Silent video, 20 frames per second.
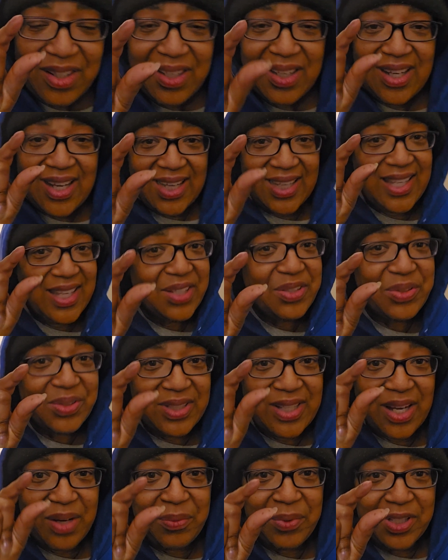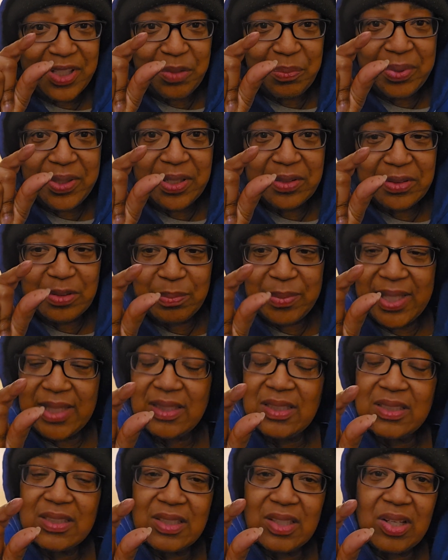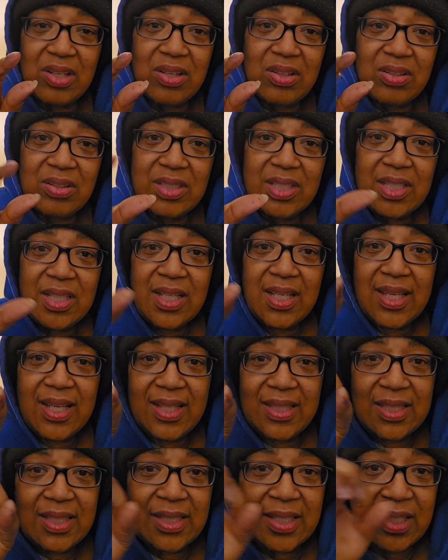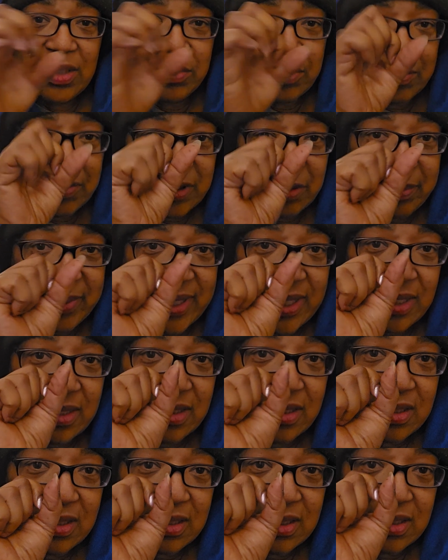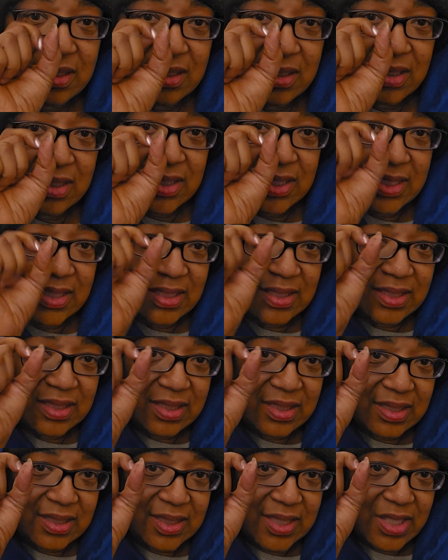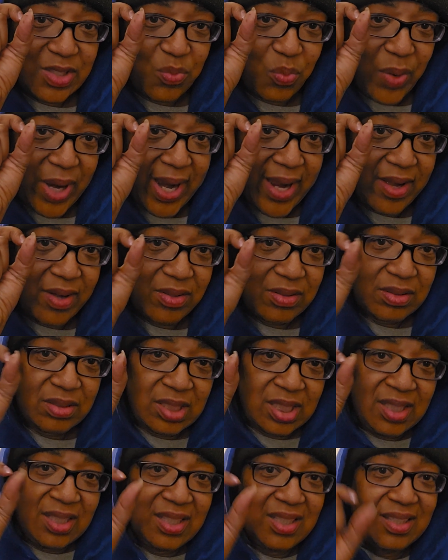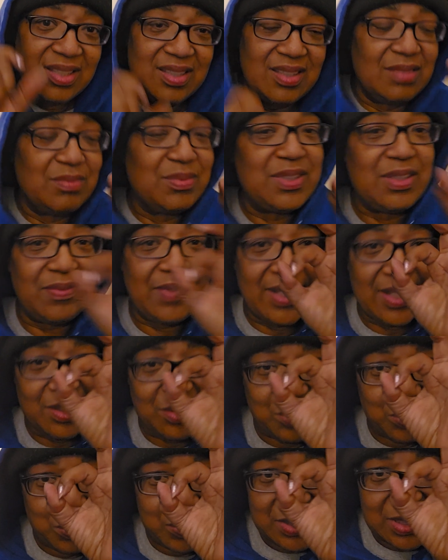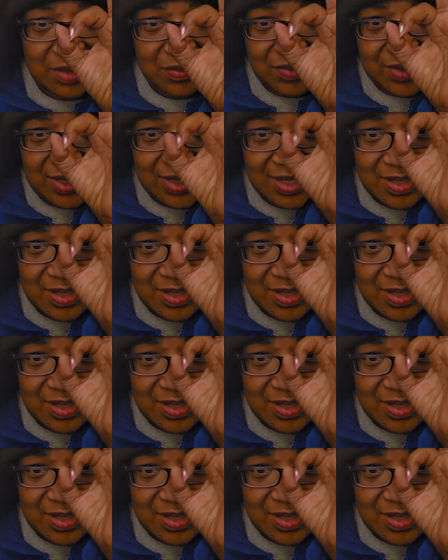I kid you not, one of the pills was about this long, and another one was about this round. Let's see if I can do it with this finger.